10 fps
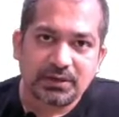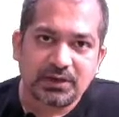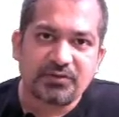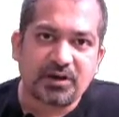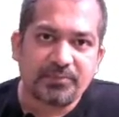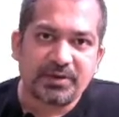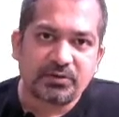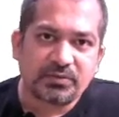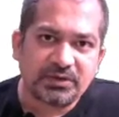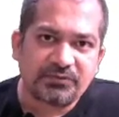
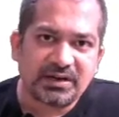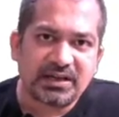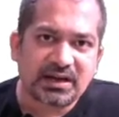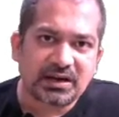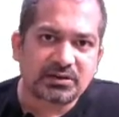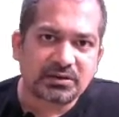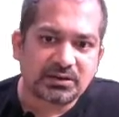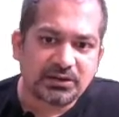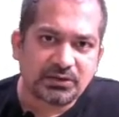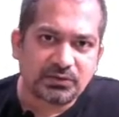If India
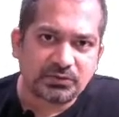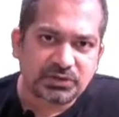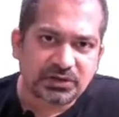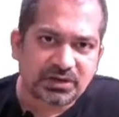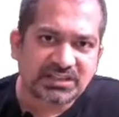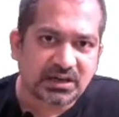generates